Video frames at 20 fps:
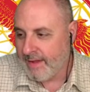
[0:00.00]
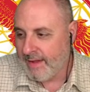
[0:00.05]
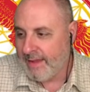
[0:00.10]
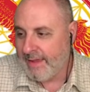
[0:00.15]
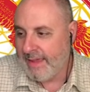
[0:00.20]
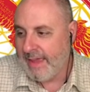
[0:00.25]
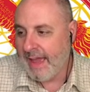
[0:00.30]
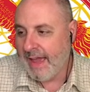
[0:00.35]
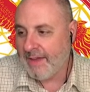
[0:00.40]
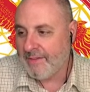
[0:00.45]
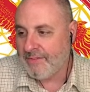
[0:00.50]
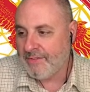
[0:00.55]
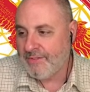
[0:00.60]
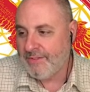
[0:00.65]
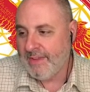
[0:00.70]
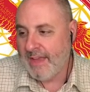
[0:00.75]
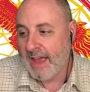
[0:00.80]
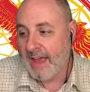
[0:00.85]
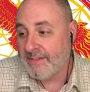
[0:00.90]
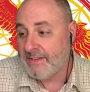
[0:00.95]
yes,
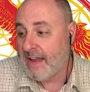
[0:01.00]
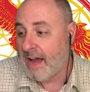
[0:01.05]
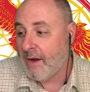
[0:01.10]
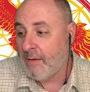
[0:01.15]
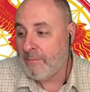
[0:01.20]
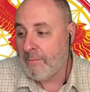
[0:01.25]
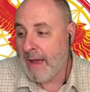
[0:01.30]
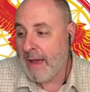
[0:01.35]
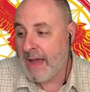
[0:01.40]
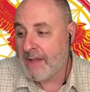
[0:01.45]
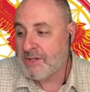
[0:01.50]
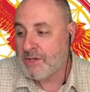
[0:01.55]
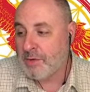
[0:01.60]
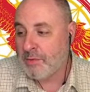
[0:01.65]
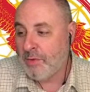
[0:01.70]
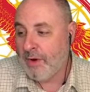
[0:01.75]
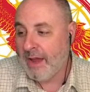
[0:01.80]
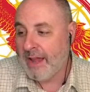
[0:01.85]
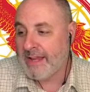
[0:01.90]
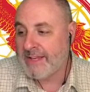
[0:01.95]
yes. Now, Matt, you're
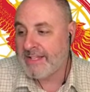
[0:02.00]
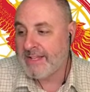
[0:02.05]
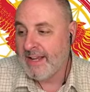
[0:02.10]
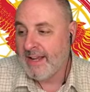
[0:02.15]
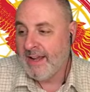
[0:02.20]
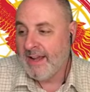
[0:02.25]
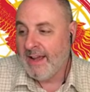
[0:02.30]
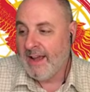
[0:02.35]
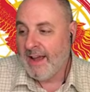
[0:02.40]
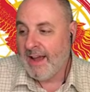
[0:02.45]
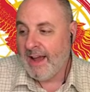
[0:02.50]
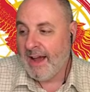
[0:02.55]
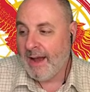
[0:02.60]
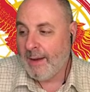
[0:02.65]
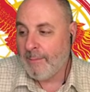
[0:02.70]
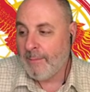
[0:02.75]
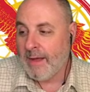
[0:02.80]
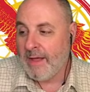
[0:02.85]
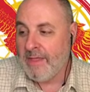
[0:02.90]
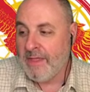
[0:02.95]
right.
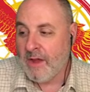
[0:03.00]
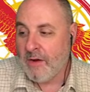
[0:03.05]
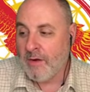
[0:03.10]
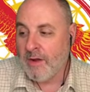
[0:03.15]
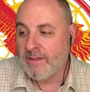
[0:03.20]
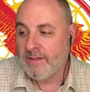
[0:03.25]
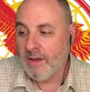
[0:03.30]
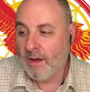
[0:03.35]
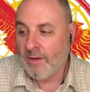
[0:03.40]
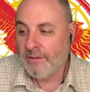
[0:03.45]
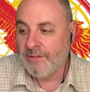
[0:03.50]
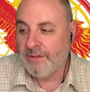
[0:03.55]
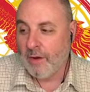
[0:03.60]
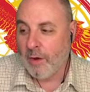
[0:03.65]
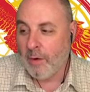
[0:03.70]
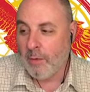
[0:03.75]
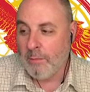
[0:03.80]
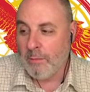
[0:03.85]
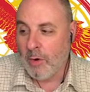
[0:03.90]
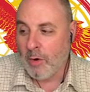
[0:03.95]
Um, there is
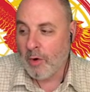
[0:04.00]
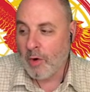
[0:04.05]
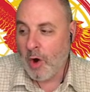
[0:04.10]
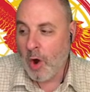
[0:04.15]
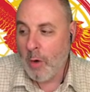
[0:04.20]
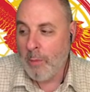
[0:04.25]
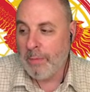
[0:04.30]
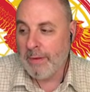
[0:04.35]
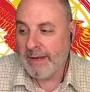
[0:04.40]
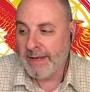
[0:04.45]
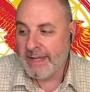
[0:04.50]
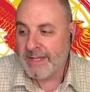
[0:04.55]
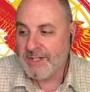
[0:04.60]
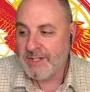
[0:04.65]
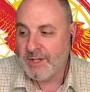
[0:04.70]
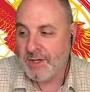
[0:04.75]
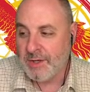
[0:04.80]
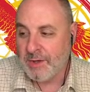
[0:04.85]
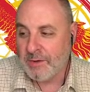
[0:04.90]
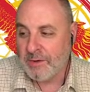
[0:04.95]
also more hope in it,
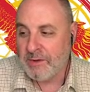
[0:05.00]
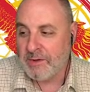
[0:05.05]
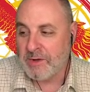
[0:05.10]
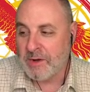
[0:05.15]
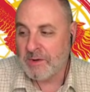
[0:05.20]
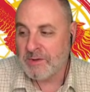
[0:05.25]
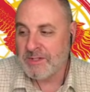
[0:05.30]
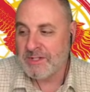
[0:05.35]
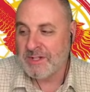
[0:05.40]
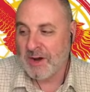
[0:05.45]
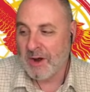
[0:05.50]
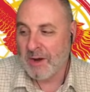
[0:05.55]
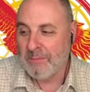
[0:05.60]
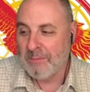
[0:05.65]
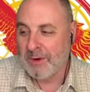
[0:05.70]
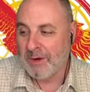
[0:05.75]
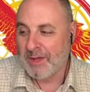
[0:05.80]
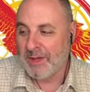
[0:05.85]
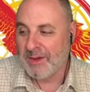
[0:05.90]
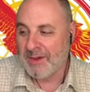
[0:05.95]
too. You don't start a
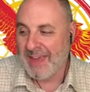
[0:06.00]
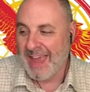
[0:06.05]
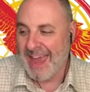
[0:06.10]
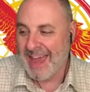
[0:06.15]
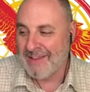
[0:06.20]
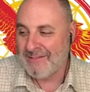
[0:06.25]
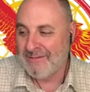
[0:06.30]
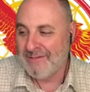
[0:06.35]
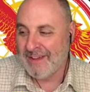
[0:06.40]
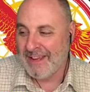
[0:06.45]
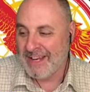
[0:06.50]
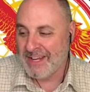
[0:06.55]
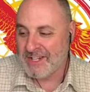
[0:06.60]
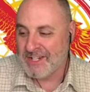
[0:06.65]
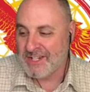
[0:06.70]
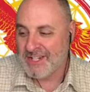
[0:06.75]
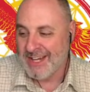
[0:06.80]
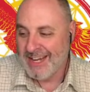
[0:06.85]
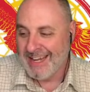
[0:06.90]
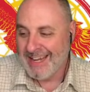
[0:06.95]
book you can't
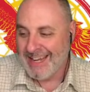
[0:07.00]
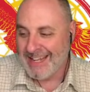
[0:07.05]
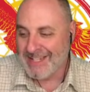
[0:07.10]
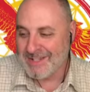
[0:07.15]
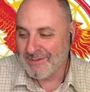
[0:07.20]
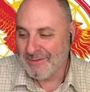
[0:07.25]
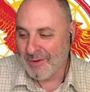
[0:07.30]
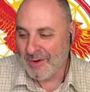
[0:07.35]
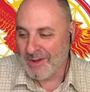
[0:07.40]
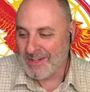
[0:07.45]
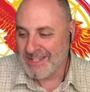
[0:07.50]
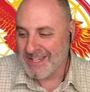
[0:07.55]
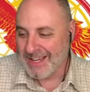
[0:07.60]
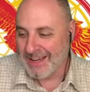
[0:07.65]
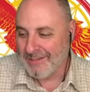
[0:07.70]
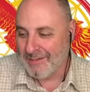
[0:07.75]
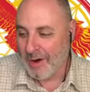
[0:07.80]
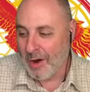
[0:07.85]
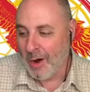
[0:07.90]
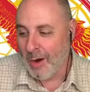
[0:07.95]
finish. It's a voicing
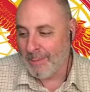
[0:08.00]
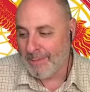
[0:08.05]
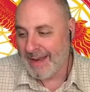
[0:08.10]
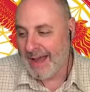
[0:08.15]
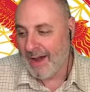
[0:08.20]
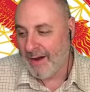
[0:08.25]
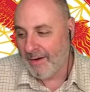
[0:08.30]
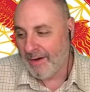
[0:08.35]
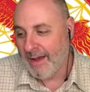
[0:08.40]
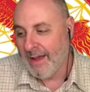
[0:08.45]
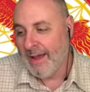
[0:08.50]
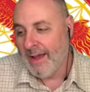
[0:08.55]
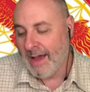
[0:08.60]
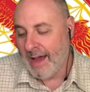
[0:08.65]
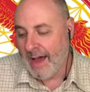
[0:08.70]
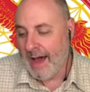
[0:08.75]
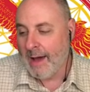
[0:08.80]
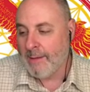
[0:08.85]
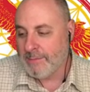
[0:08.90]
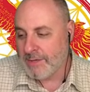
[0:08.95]
of hope. Now,
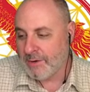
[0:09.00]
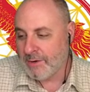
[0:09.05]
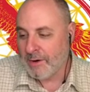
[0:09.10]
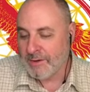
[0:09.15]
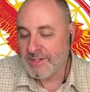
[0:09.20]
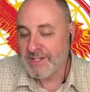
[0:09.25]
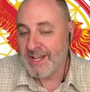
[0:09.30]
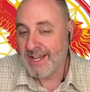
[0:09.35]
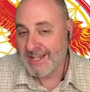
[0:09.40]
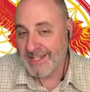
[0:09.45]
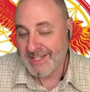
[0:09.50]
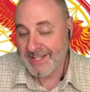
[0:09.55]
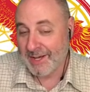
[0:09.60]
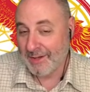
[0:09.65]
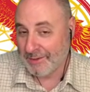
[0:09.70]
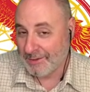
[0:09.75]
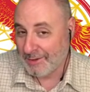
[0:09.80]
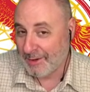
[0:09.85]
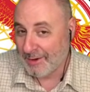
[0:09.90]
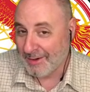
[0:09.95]
Amdiro says,
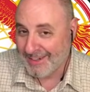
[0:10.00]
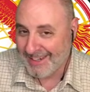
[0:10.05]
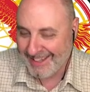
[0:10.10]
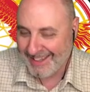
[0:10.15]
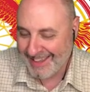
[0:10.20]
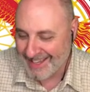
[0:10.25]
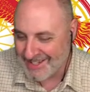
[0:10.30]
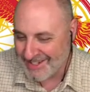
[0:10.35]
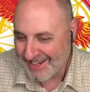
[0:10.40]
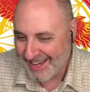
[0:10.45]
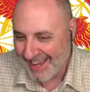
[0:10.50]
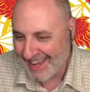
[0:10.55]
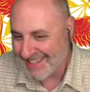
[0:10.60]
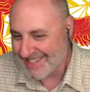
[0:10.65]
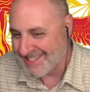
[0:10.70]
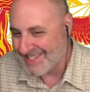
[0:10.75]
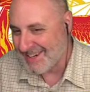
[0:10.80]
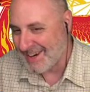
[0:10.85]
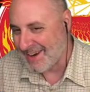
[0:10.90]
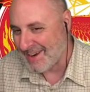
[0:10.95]
tell Tolkien that you
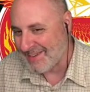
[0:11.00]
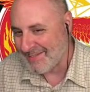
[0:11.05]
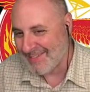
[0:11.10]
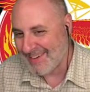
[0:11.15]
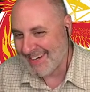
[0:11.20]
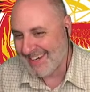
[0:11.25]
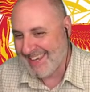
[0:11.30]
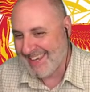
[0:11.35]
can't start a book